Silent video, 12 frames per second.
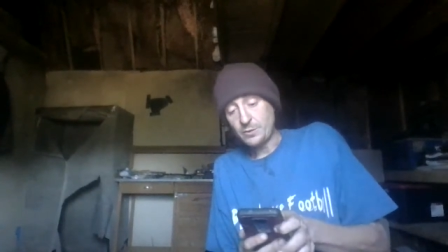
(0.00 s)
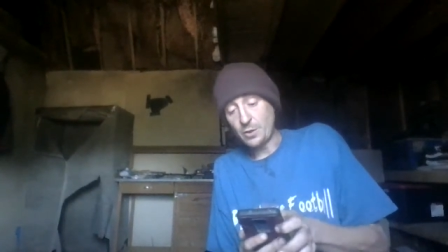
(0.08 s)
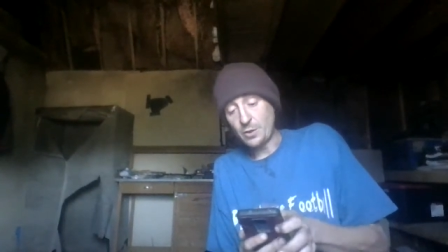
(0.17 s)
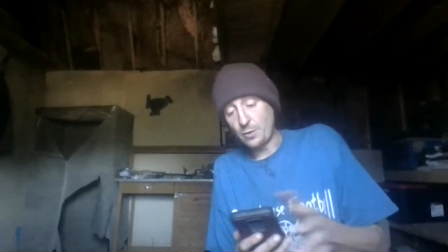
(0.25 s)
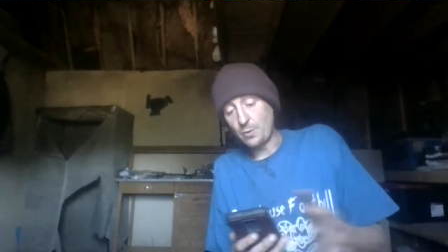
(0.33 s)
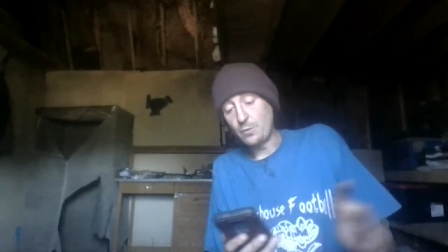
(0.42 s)

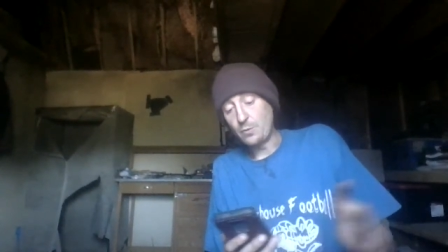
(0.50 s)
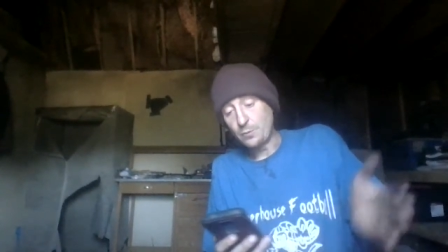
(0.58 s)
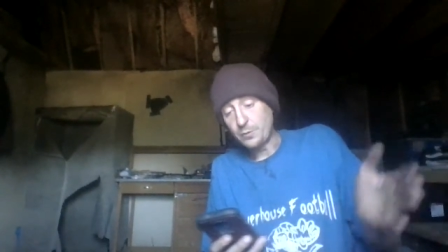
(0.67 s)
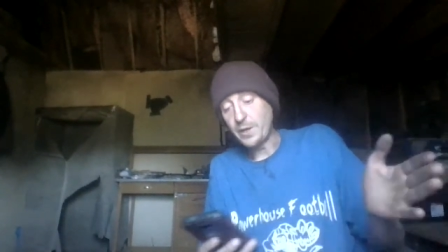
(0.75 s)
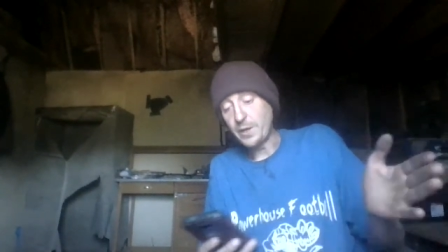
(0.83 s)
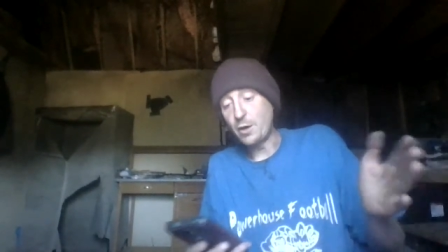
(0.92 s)
So
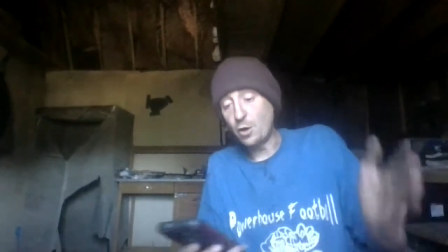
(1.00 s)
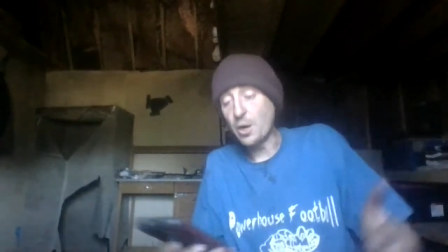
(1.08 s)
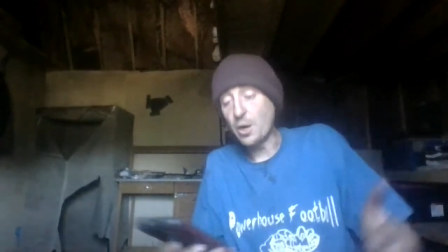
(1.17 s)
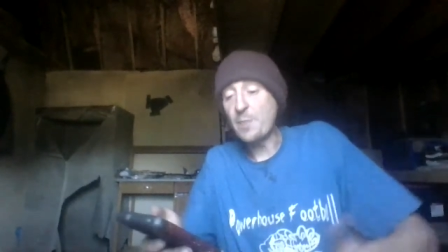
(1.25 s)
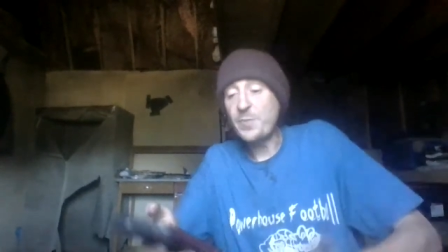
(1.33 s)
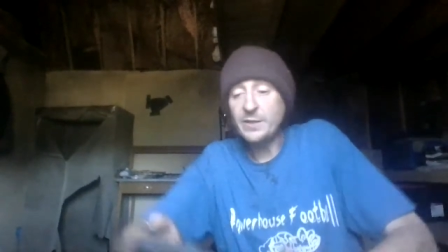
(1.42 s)
yeah,
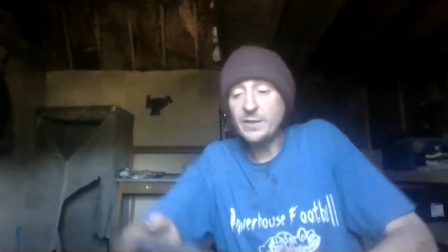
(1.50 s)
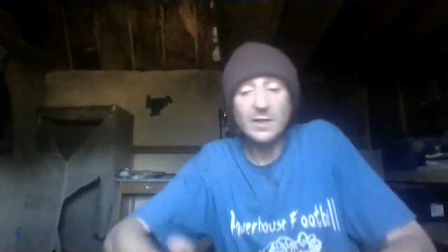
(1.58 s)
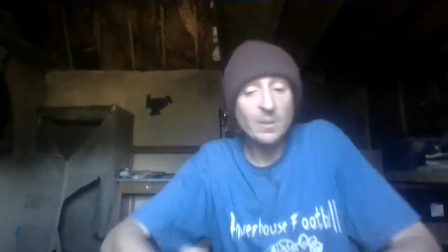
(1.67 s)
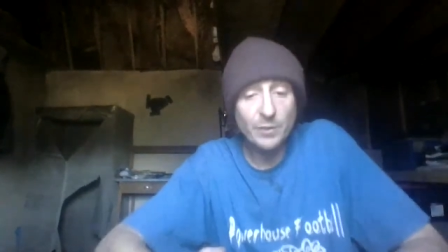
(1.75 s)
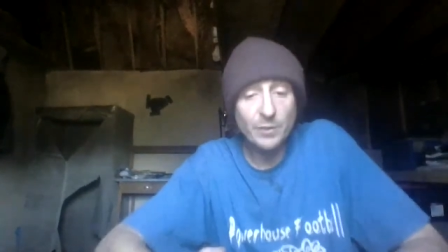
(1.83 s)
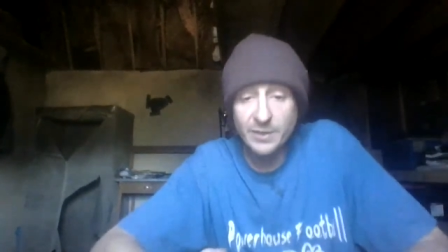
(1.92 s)
R.I.P.
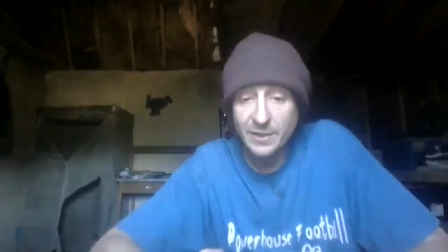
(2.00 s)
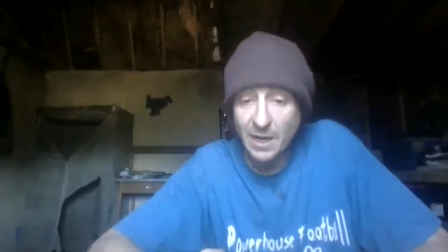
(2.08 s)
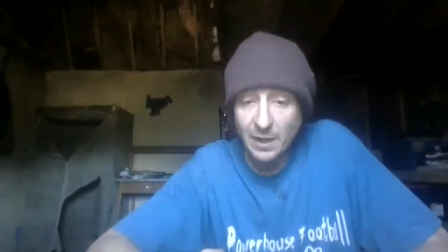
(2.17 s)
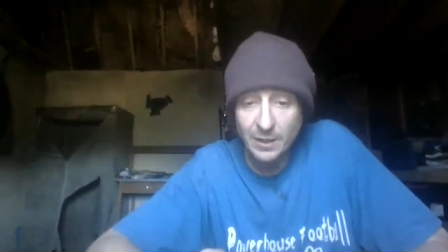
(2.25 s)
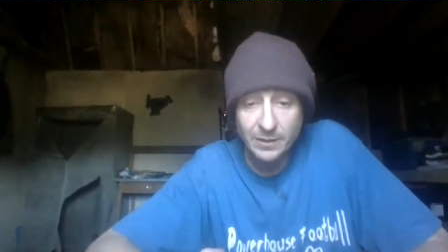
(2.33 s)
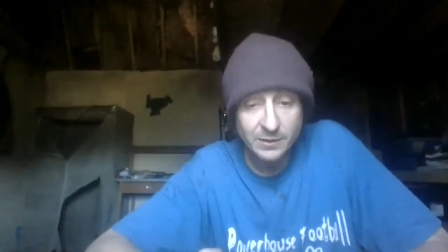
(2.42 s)
to Emily
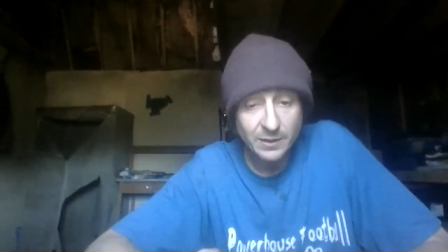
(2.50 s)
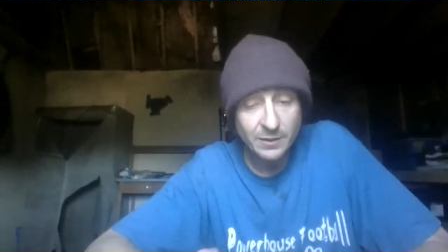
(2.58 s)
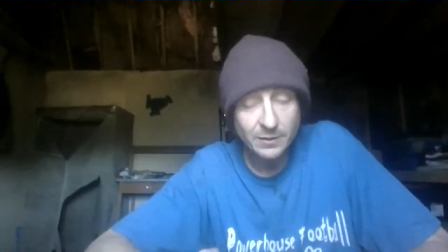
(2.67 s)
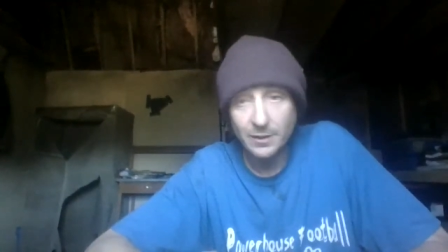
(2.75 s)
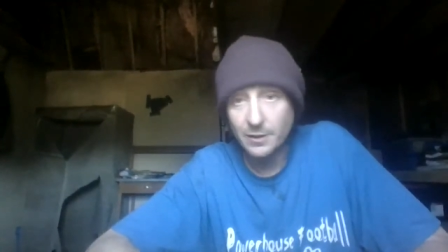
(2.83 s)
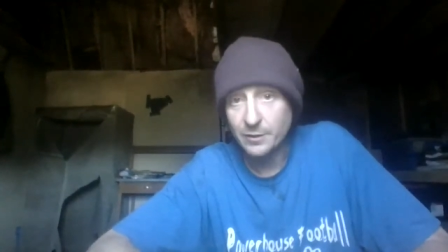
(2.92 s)
Canales
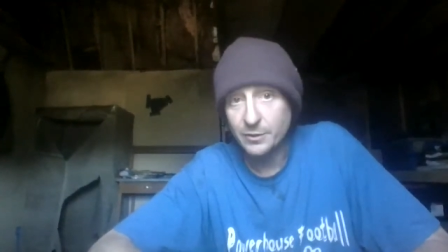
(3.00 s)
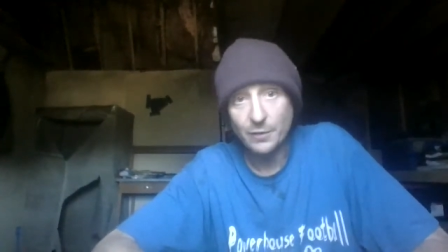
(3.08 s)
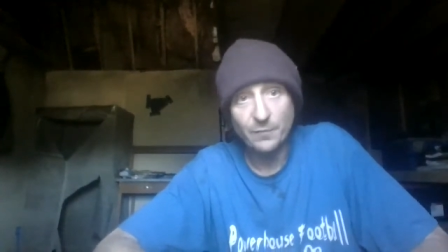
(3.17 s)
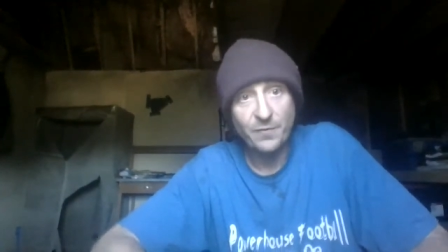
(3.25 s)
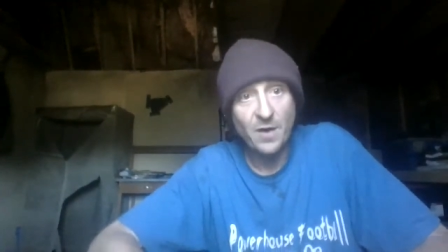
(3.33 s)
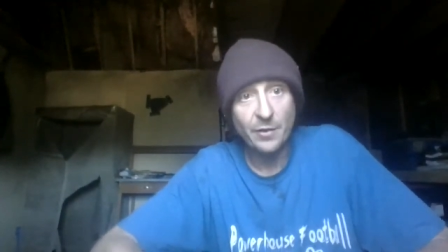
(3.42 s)
and uh,
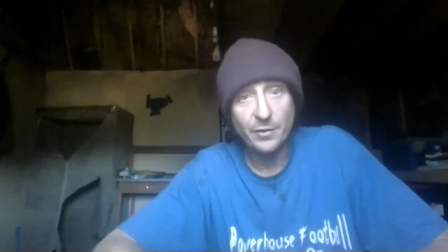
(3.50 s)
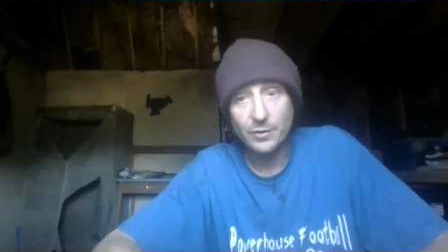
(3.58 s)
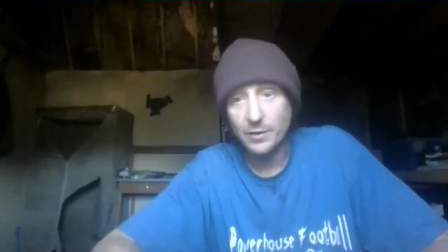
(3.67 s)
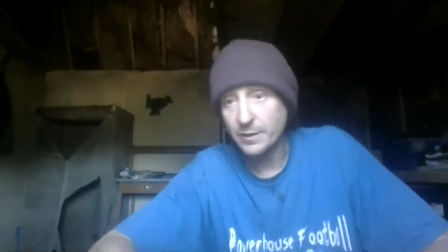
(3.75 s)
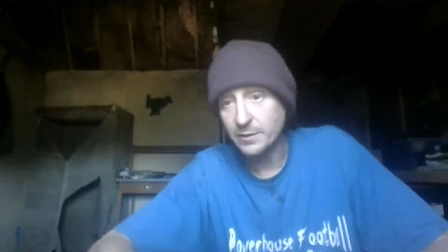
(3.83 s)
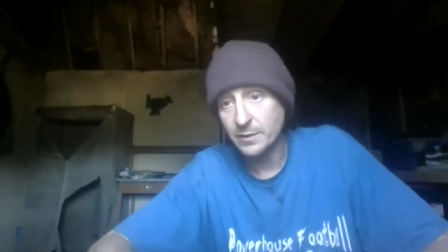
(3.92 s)
to the
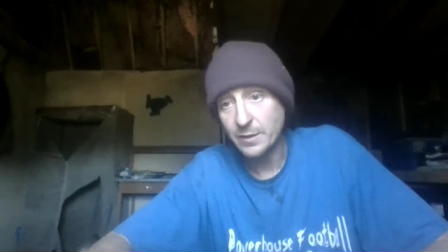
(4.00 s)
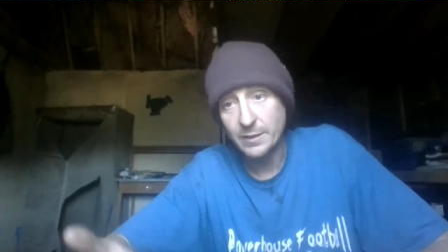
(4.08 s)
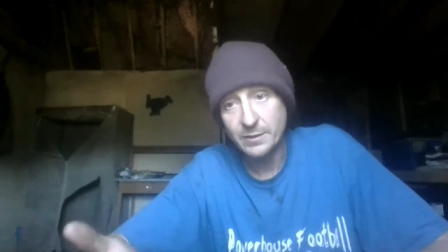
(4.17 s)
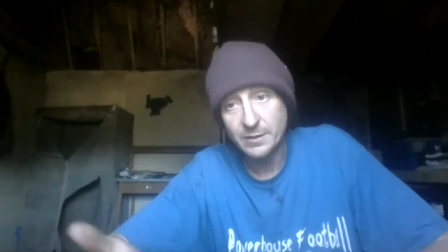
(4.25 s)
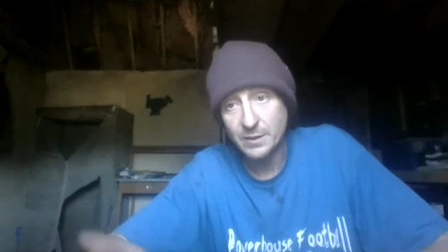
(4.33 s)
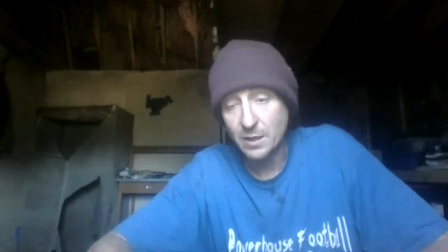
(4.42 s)
father. That
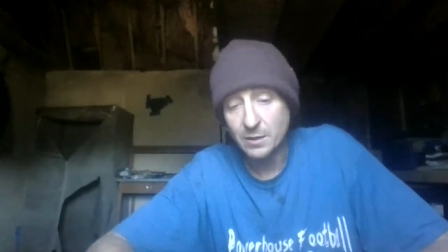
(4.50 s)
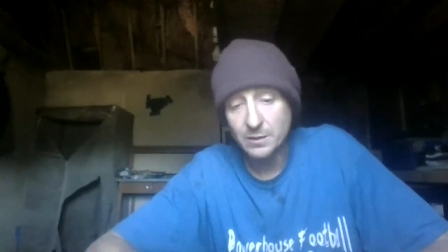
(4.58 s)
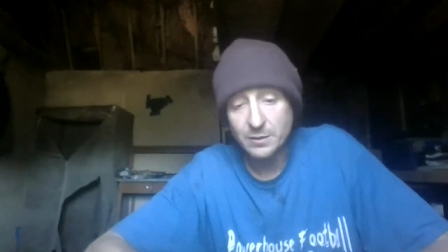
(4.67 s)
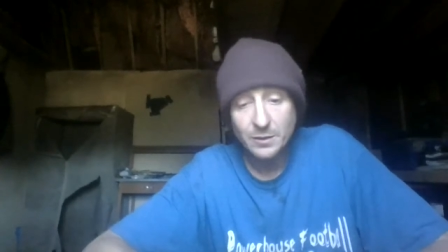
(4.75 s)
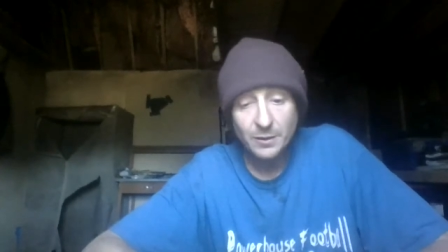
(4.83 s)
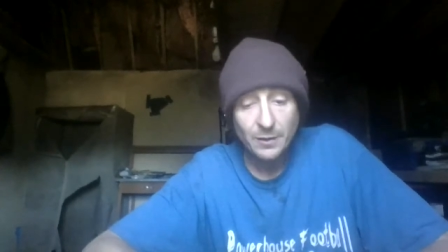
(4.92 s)
that
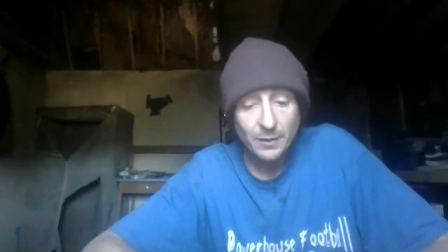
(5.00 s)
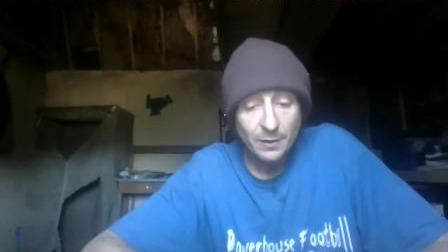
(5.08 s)
sucks.